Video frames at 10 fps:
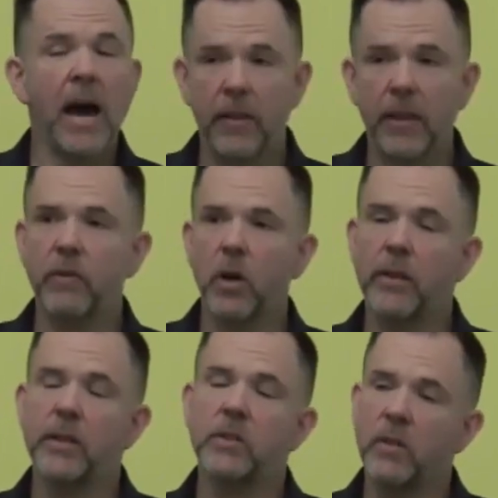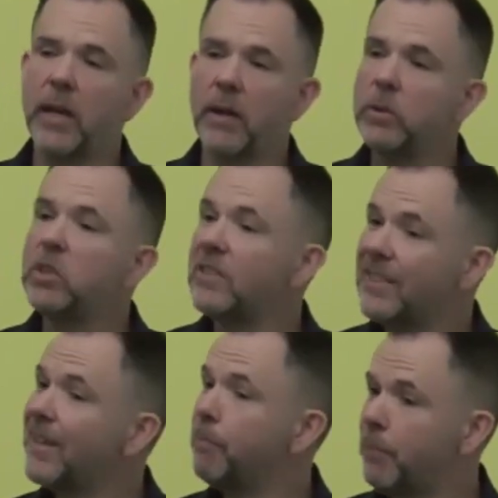And they've got this thing, which is
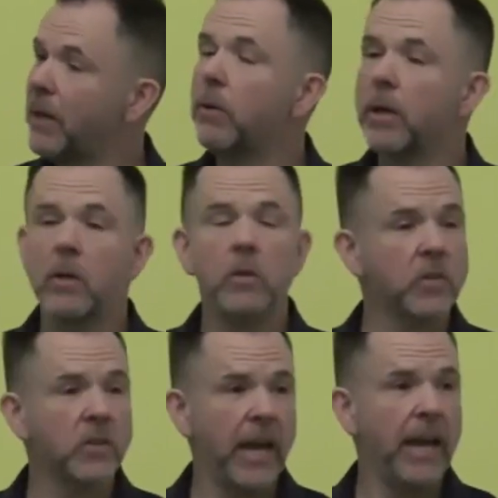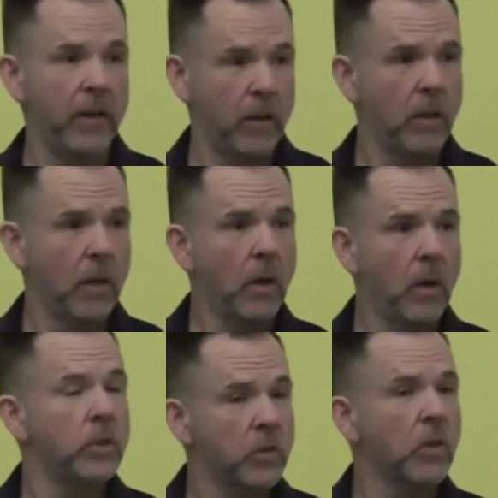an empirical scale,
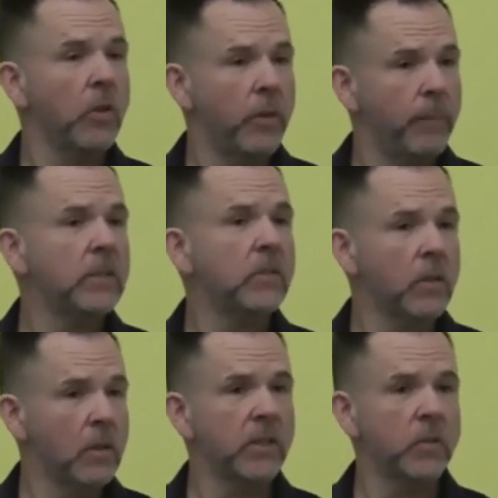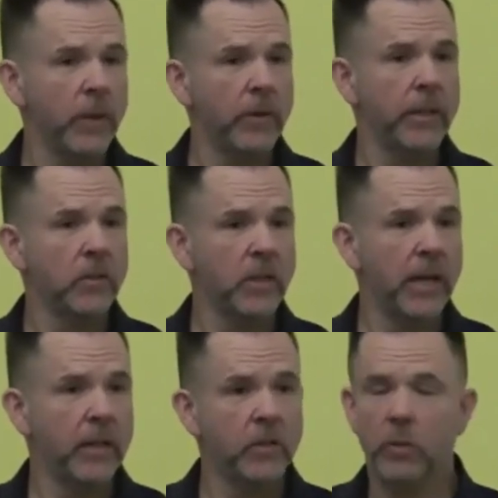which is called the mystical experience
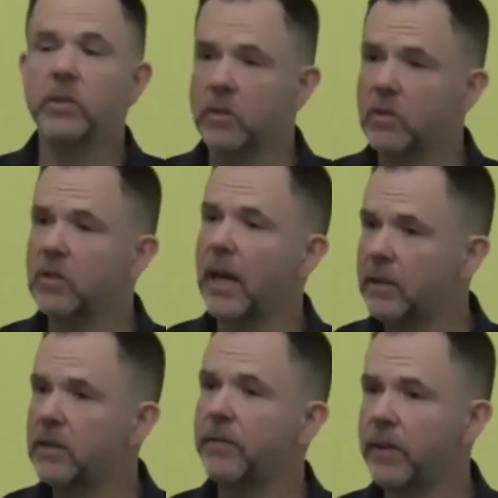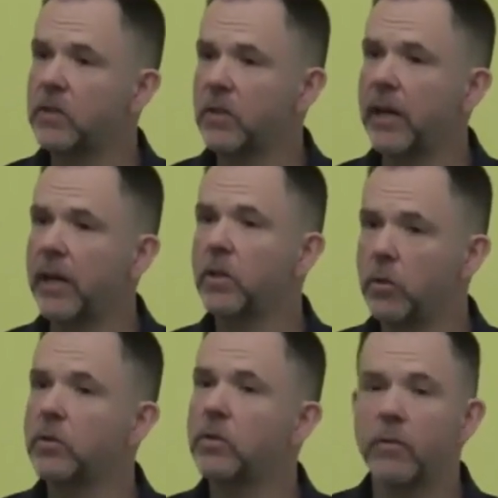scale. So it's a scientific scale
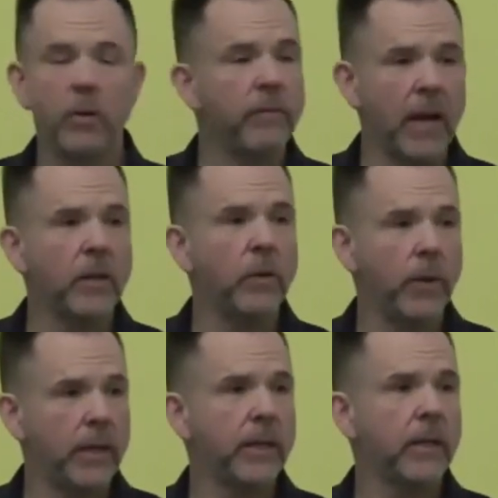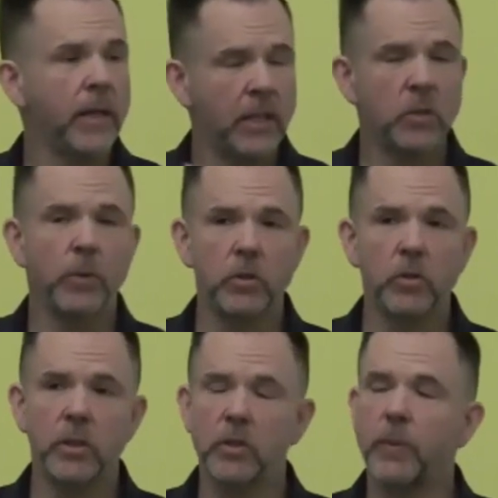used for evaluating
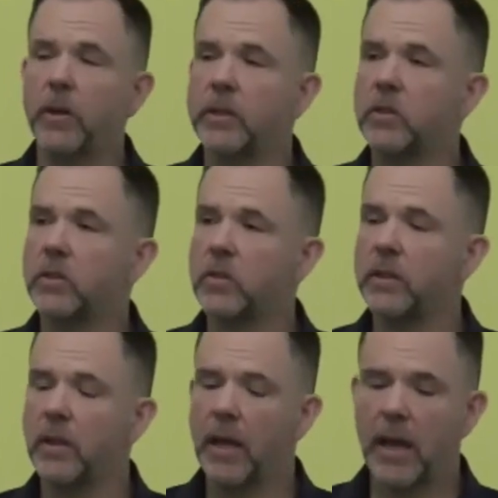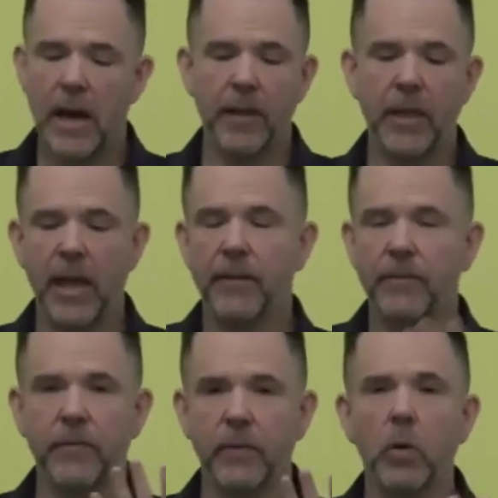spiritual experiences. And they
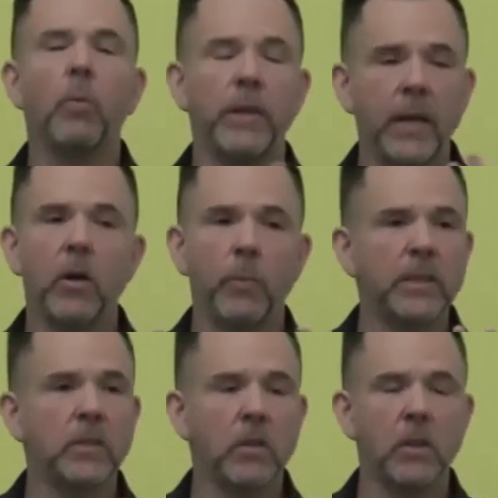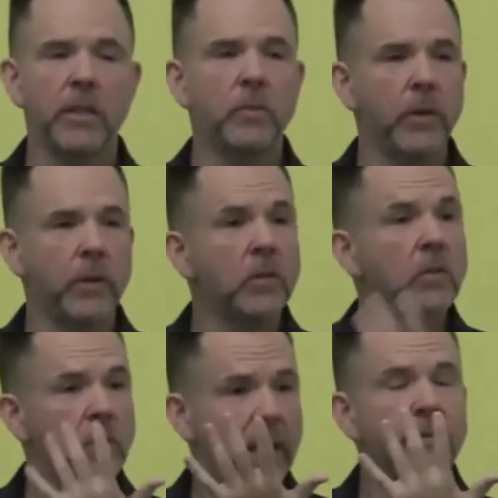have, or what they call mystical
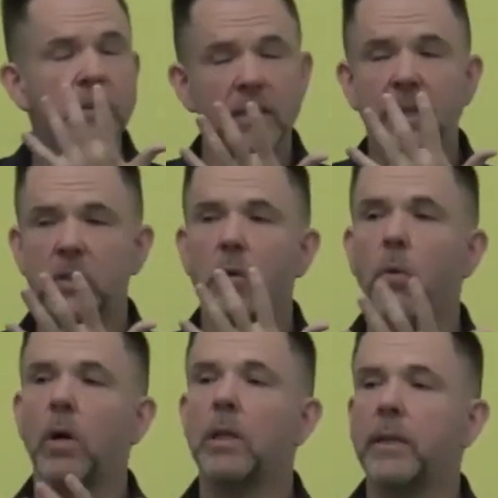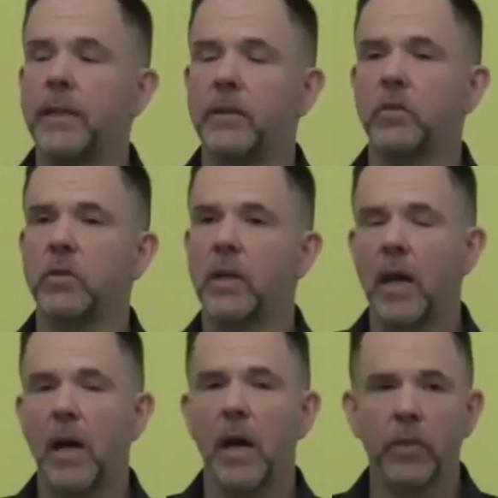experiences, and they have 6 qualities.
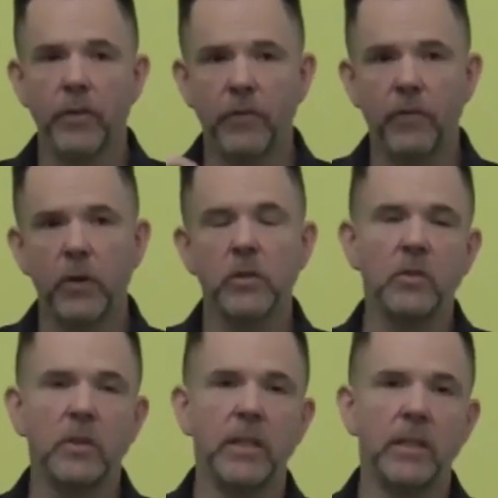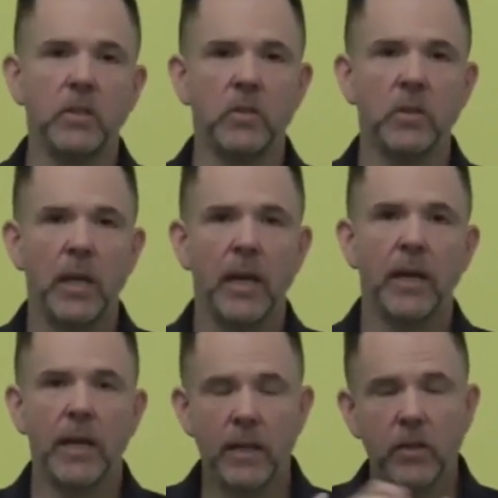The first is
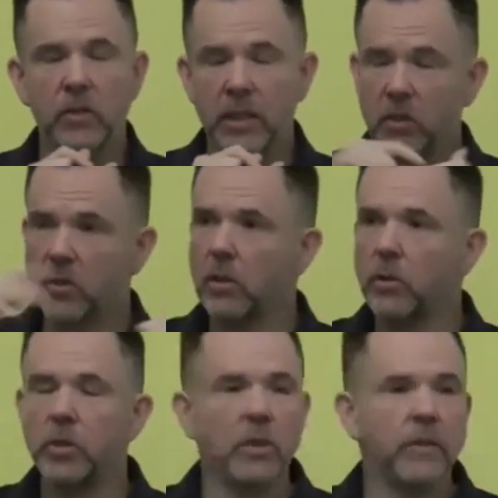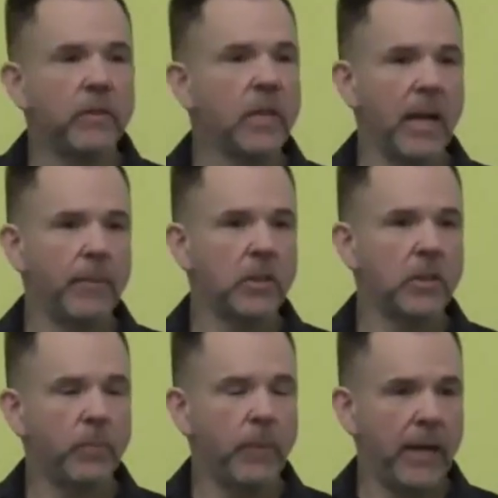kind of the dissolution of time and
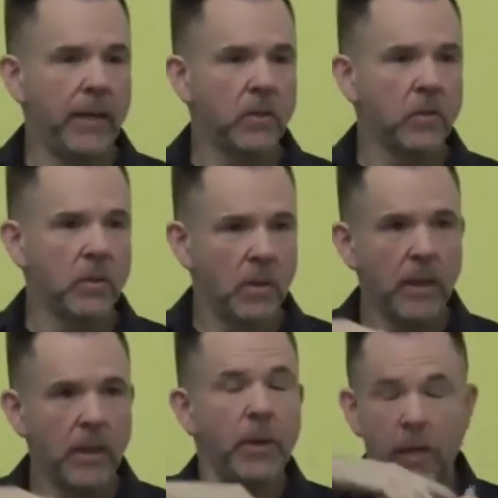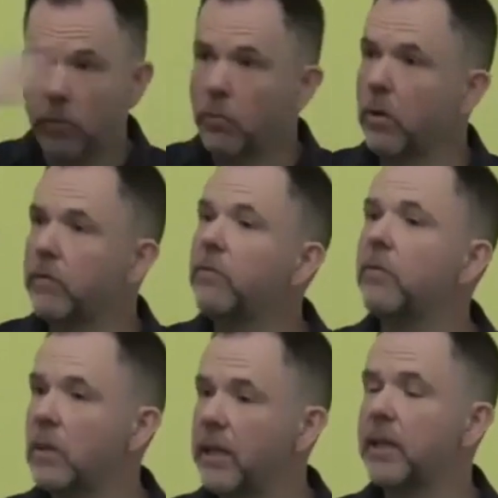space, like being thrown
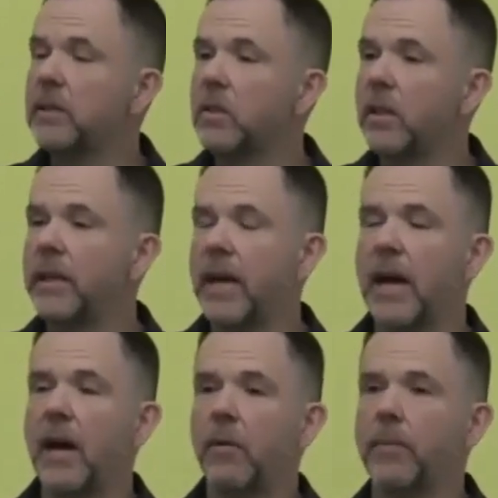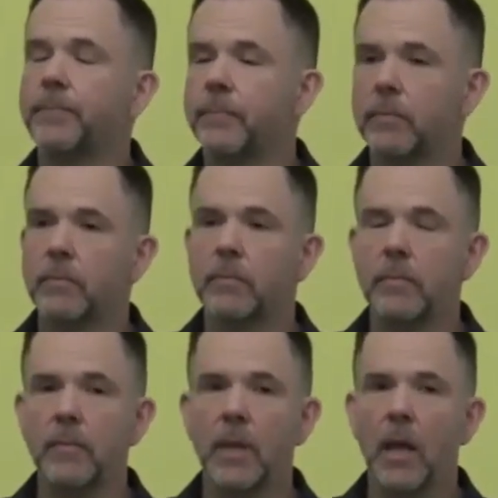fully into the now.
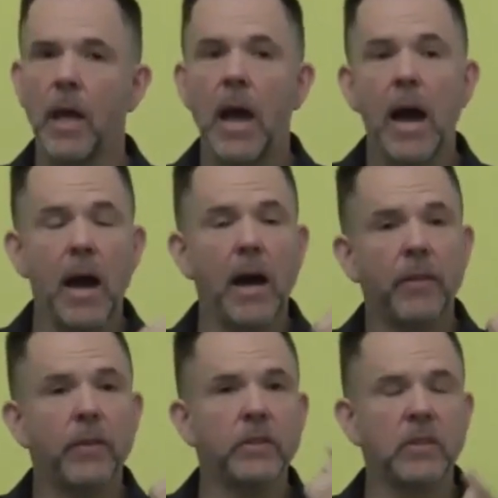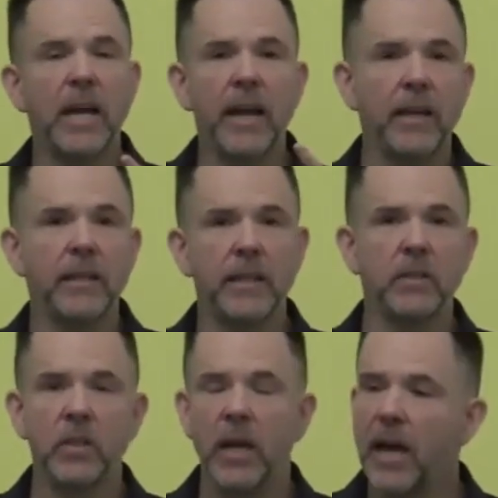The second
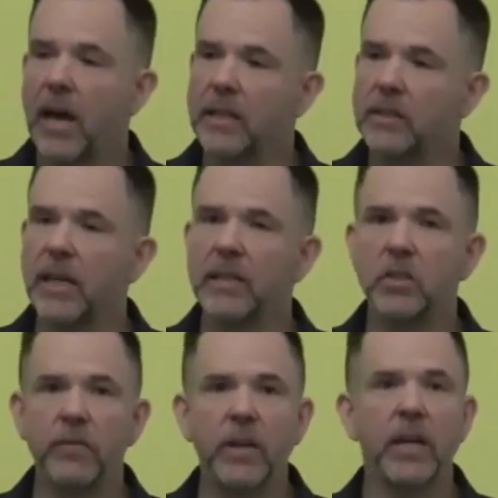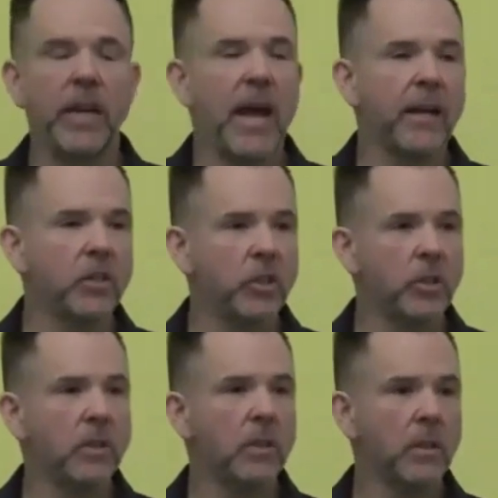is a sense of
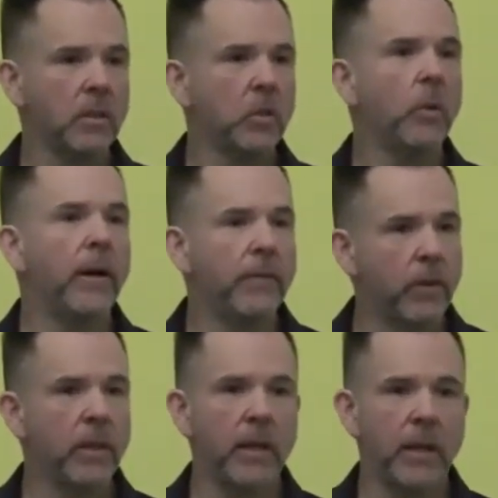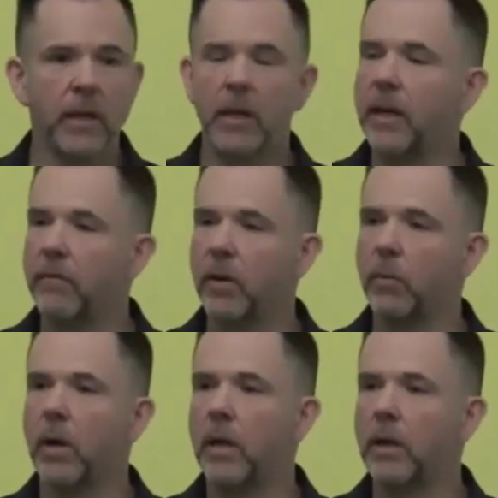connection to everything and
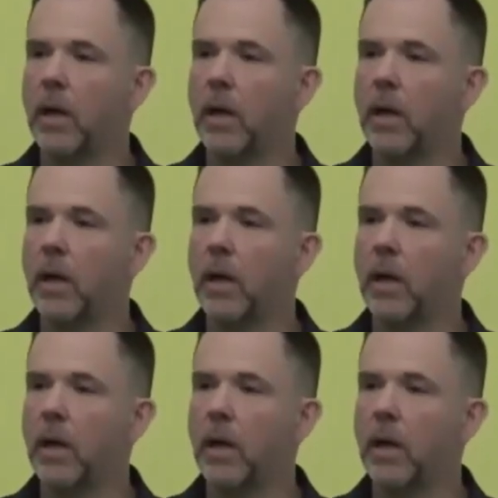everyone.